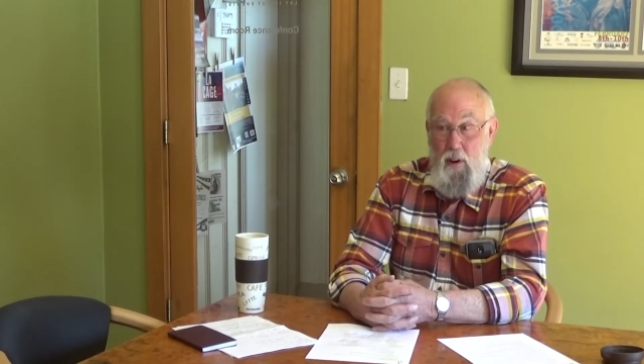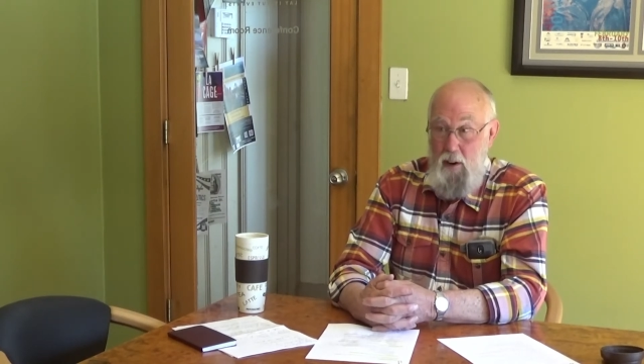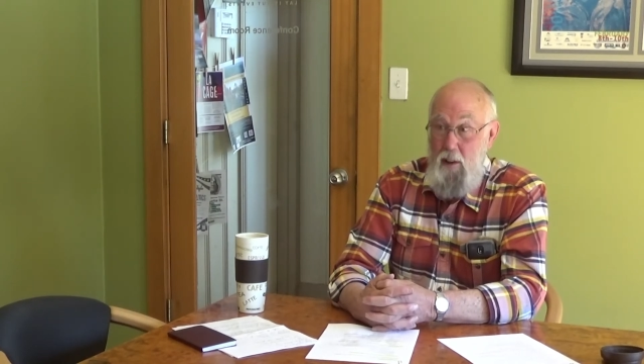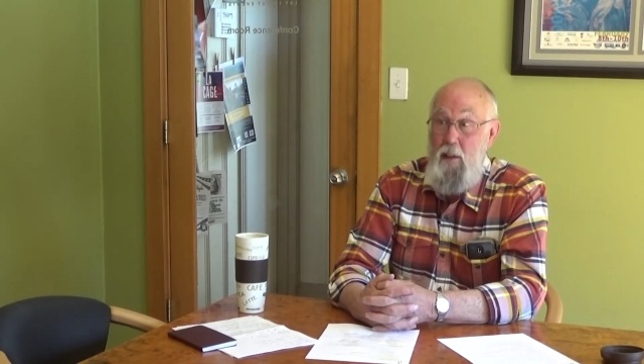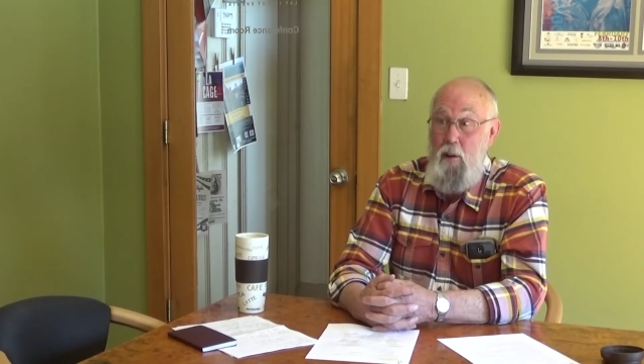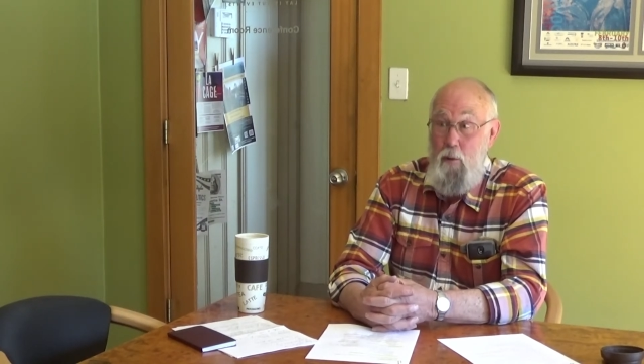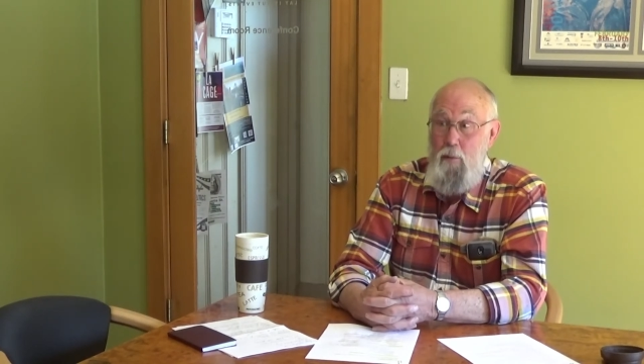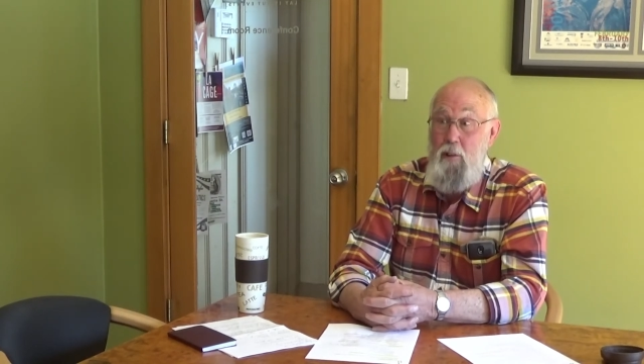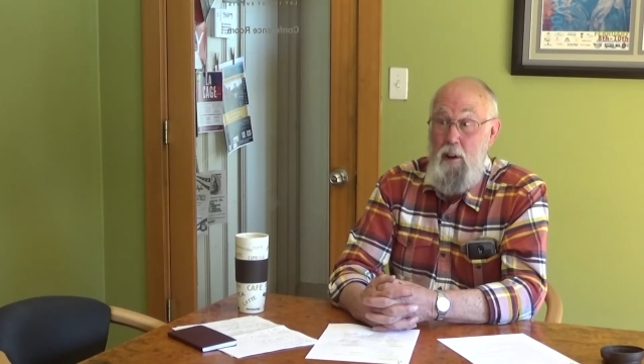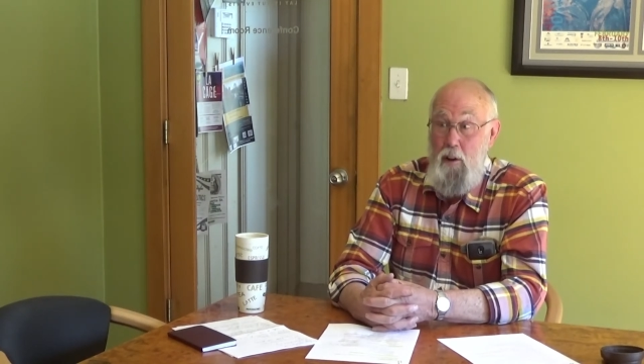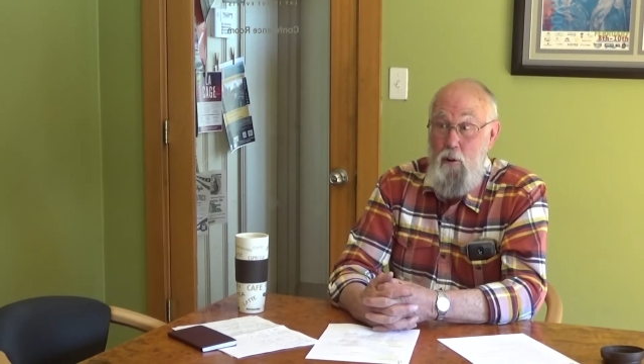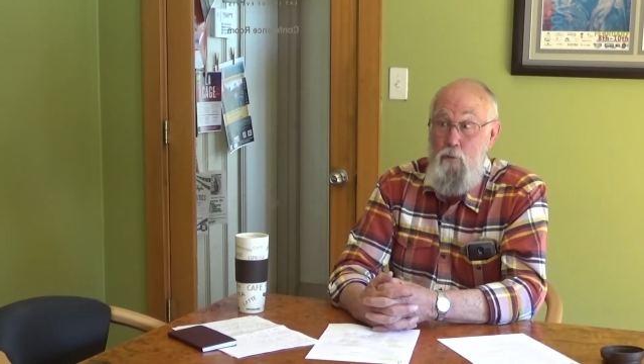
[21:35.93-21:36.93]
And I think we've
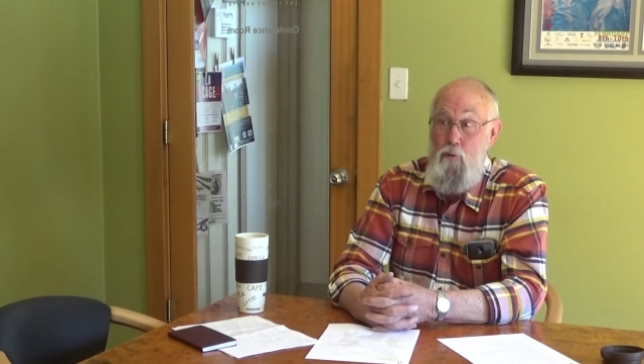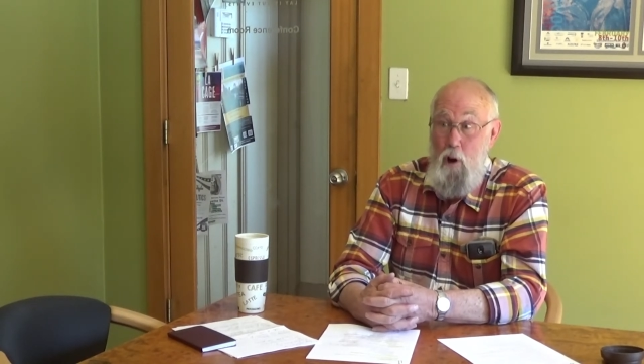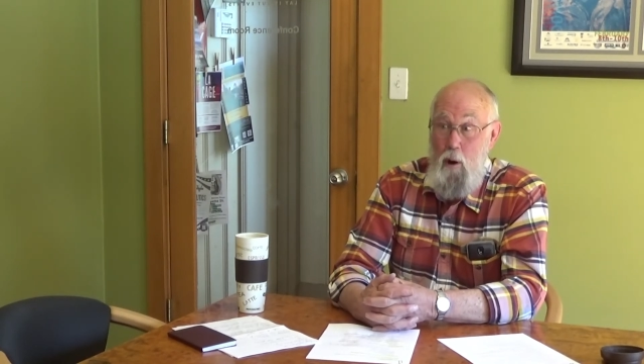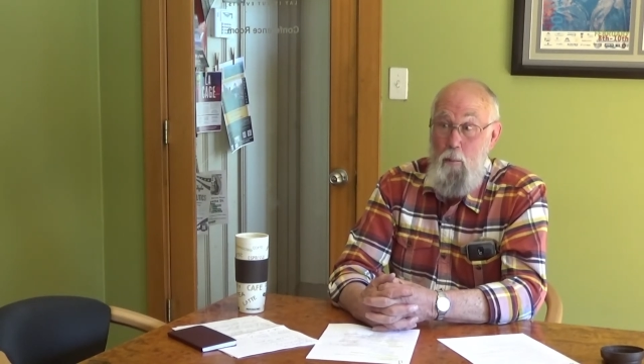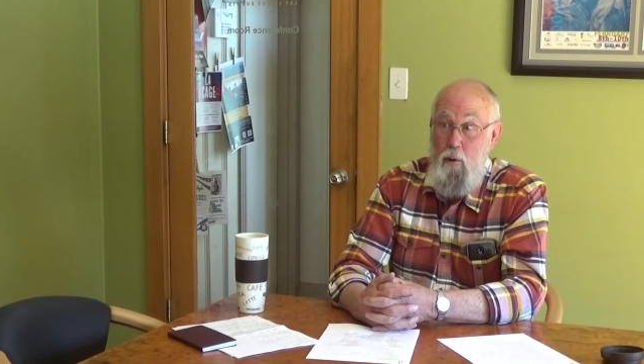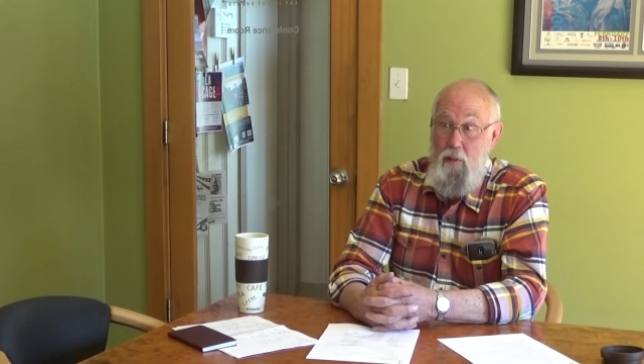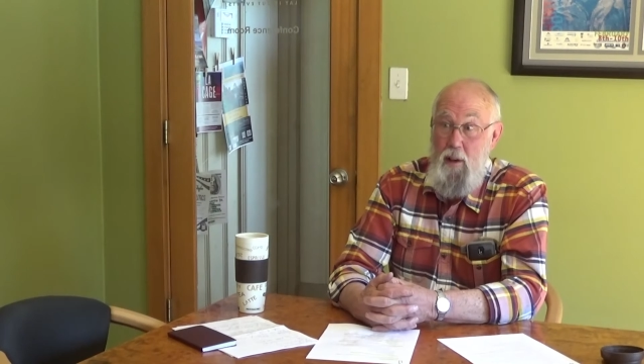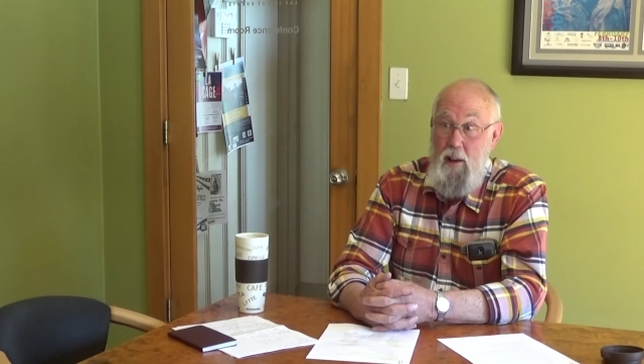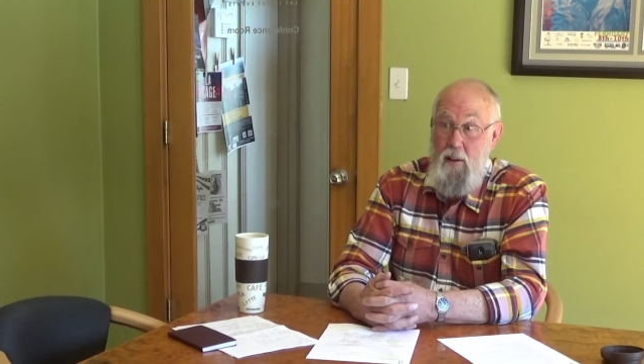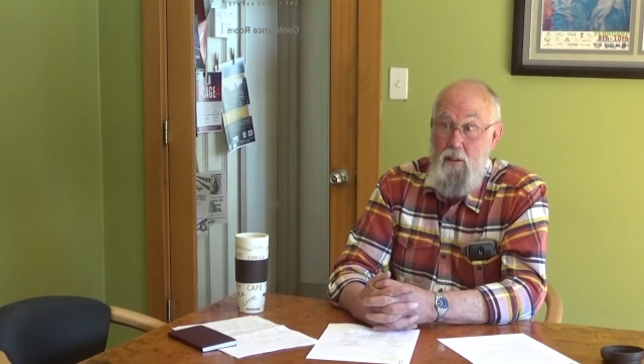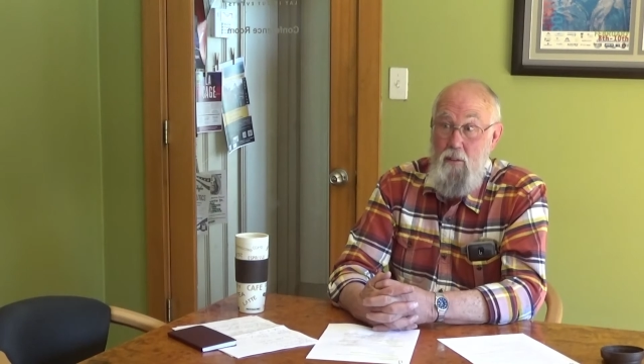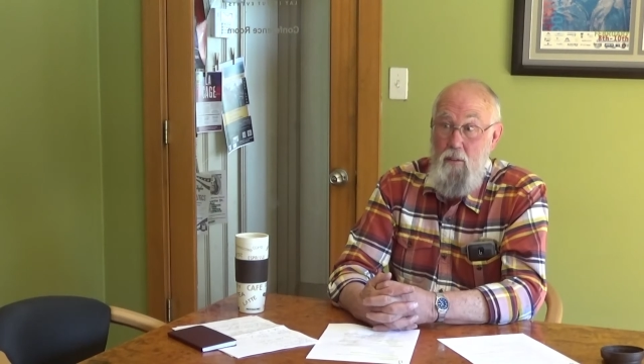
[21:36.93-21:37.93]
done a good job with that.